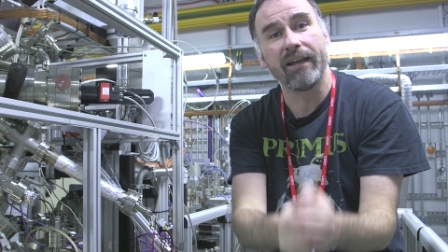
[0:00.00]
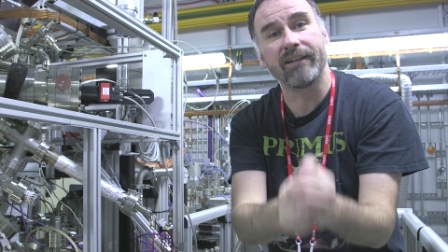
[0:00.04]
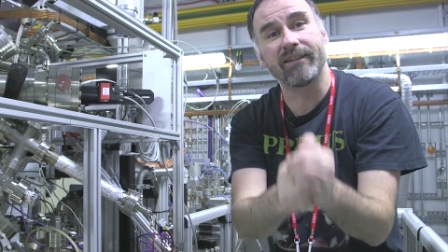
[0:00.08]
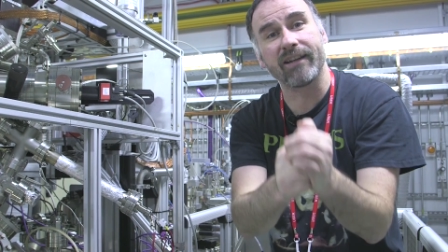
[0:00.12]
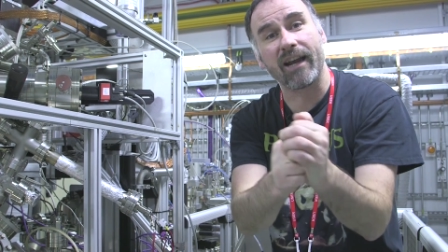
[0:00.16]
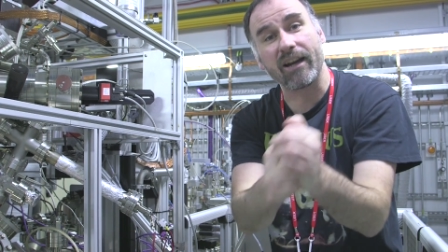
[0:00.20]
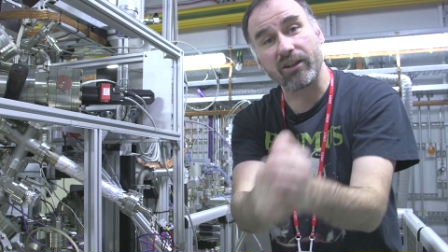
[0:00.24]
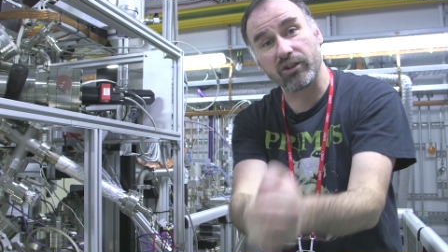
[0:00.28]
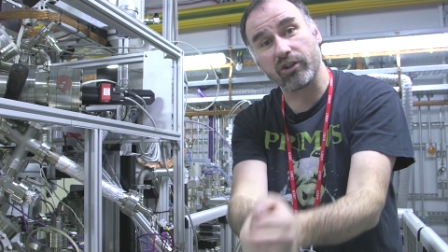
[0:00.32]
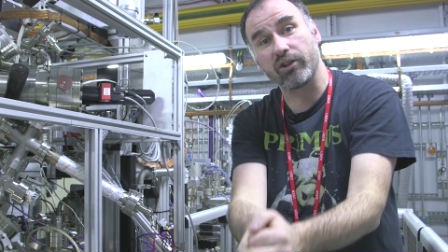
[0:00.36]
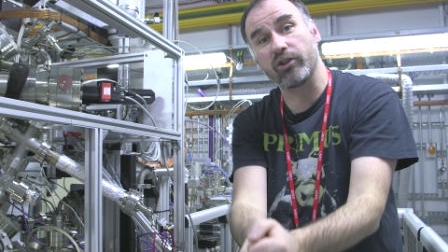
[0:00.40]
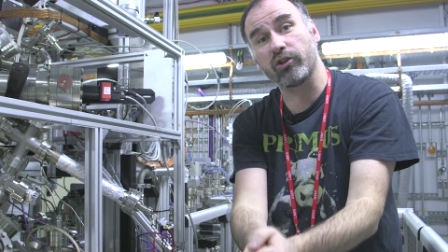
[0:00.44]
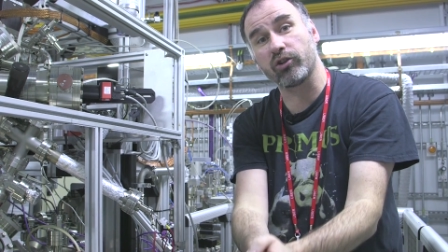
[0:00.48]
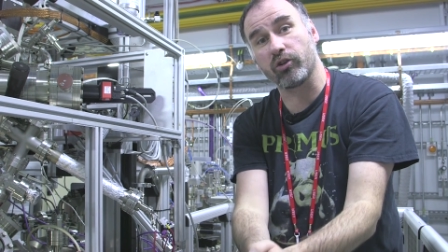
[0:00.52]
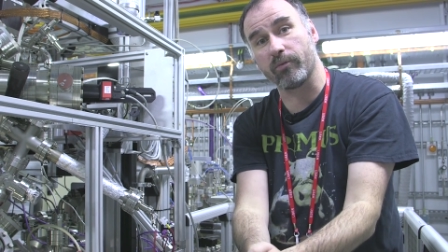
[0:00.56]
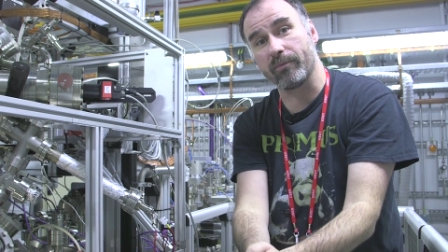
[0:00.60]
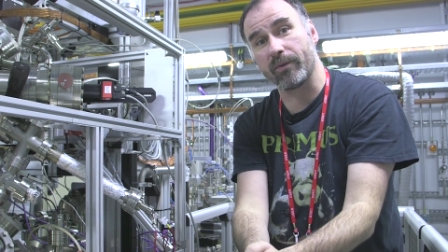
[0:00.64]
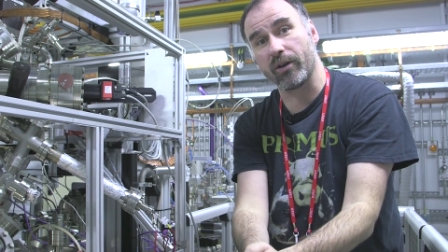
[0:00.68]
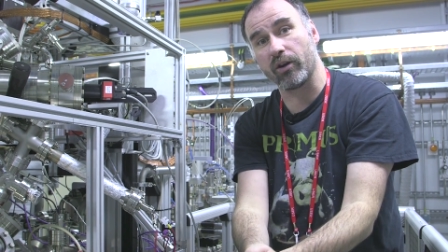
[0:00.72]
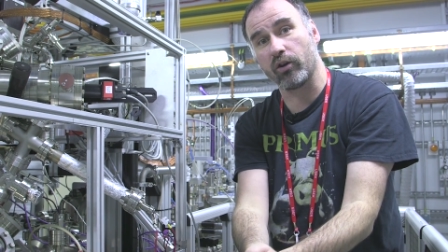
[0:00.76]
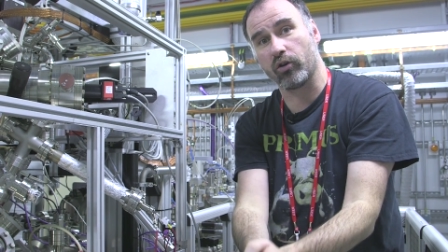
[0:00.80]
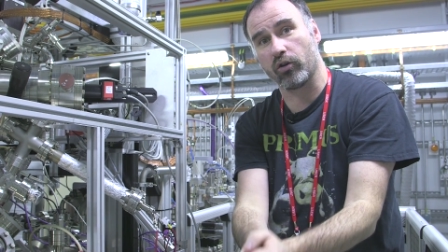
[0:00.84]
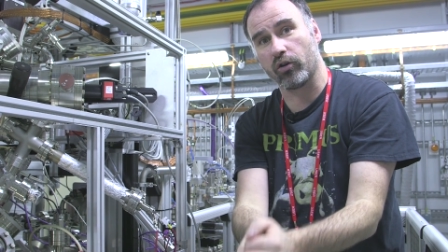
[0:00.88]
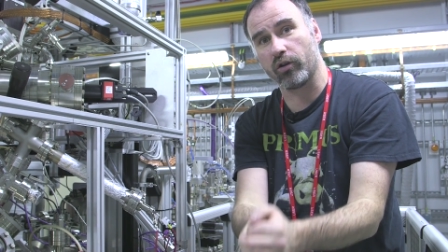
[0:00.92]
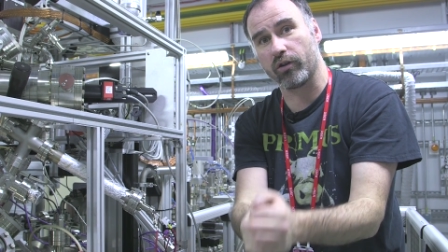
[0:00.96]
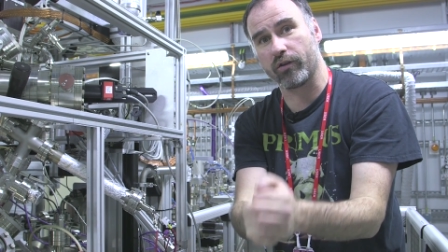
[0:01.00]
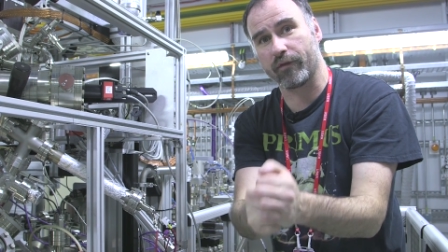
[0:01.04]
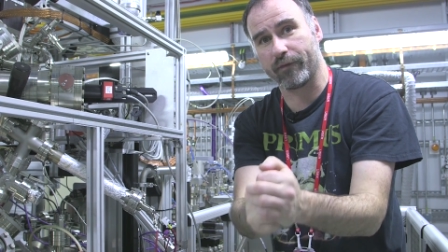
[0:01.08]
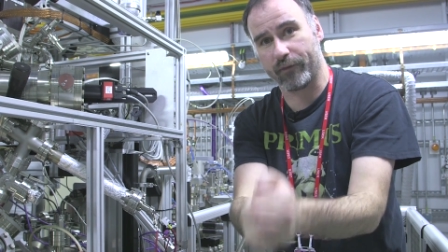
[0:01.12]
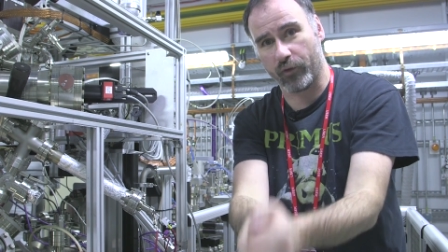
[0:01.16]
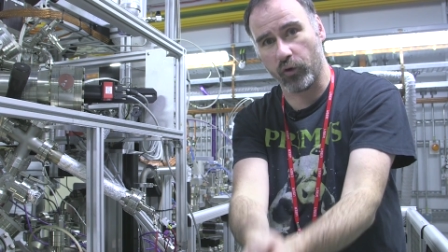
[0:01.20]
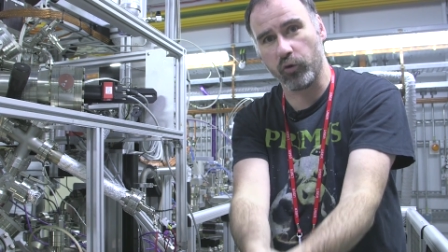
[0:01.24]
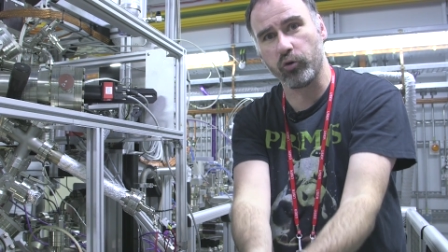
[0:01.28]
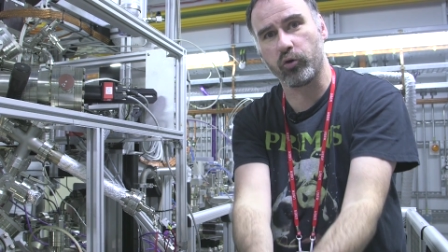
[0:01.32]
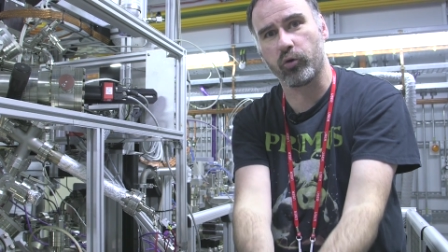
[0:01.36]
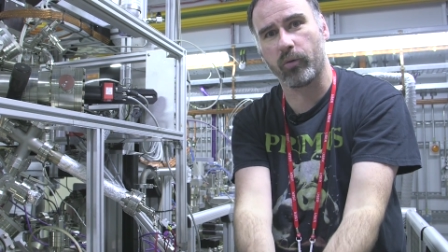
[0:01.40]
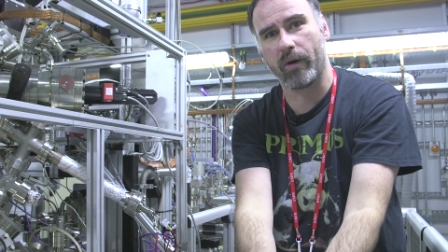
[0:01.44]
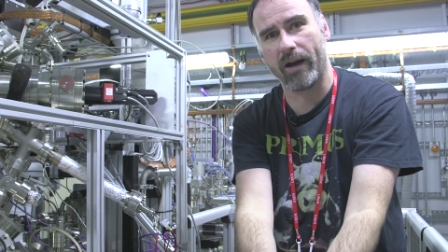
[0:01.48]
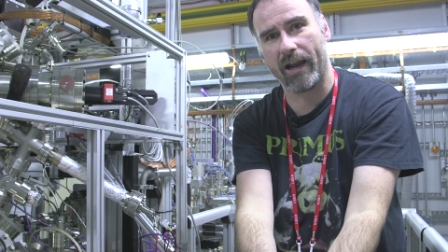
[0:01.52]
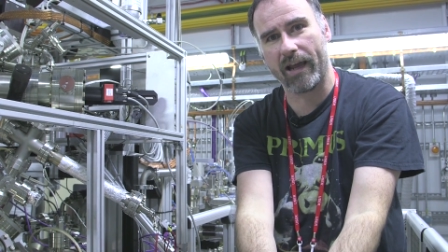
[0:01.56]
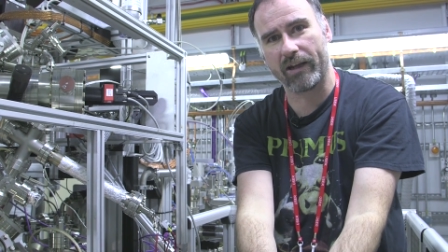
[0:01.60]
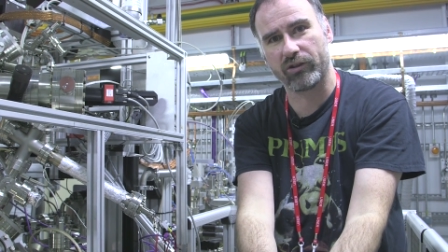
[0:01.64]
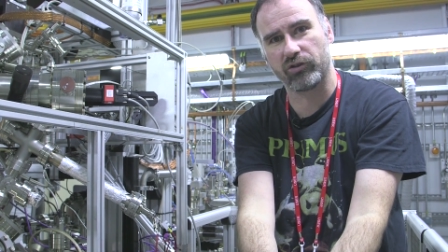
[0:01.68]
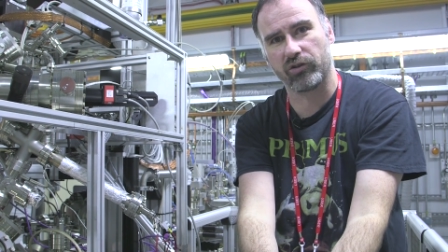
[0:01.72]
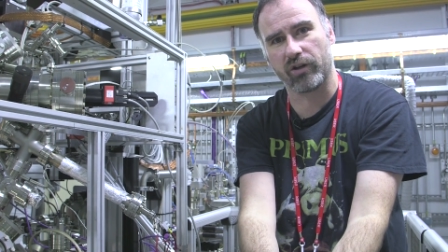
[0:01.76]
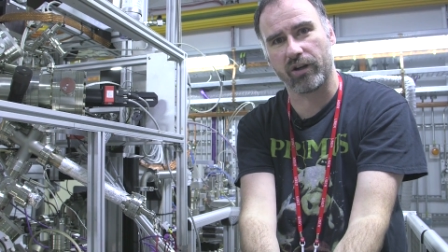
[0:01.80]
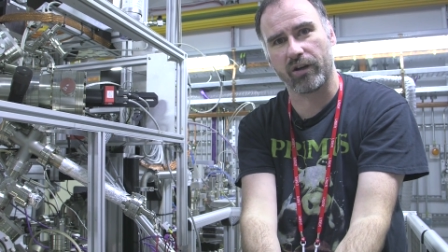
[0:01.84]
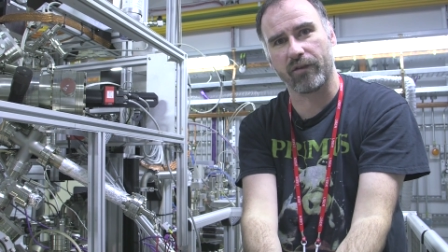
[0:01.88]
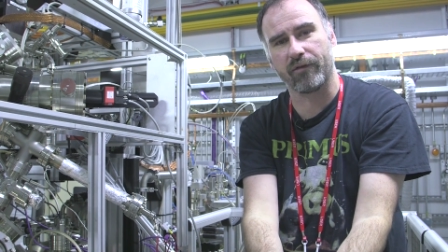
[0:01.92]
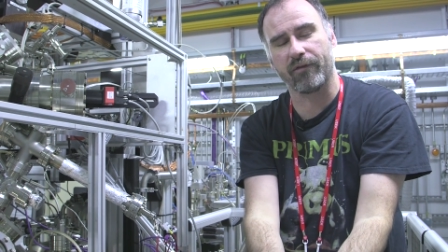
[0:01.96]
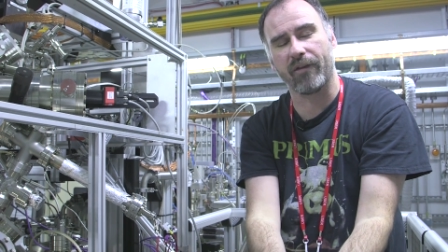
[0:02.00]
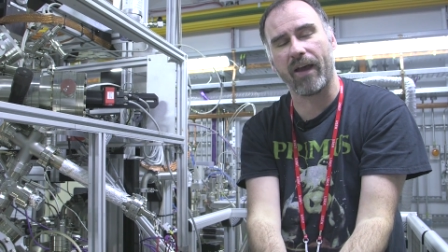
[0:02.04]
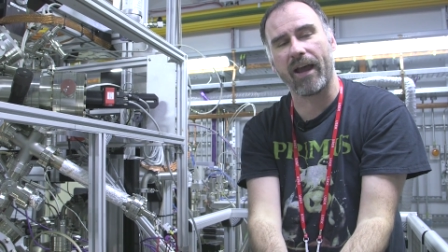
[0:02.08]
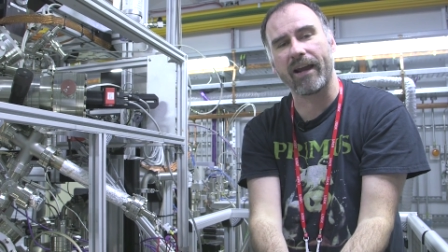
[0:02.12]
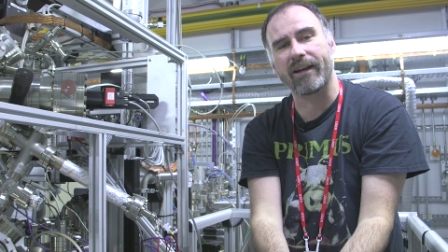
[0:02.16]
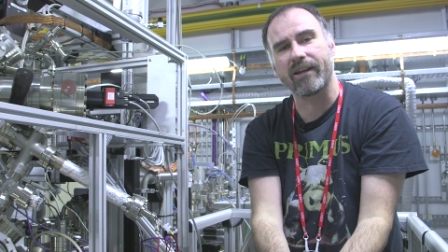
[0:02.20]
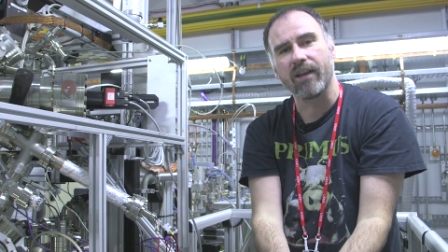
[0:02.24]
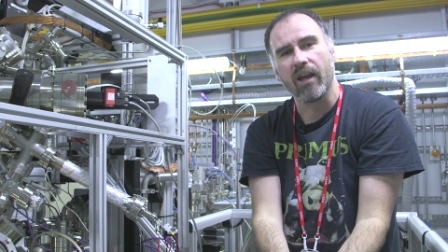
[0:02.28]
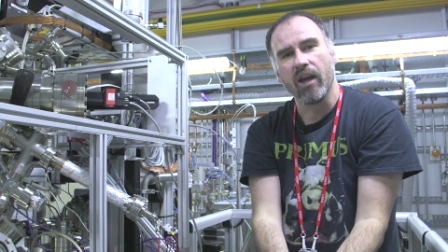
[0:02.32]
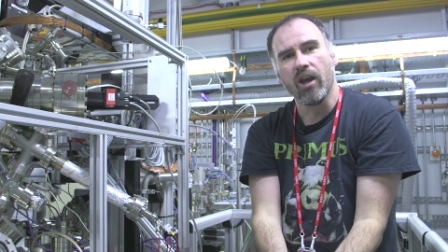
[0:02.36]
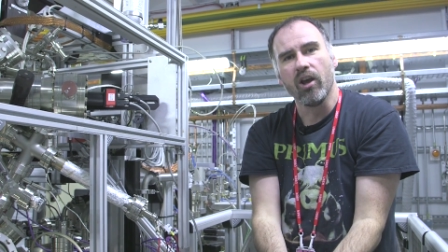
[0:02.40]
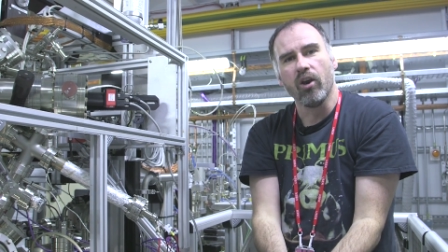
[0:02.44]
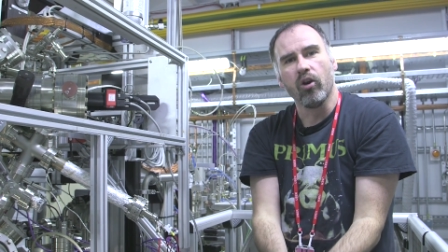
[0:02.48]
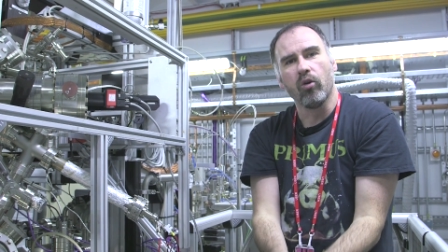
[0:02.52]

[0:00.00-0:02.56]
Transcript: It's actually something called the photoelectric effect,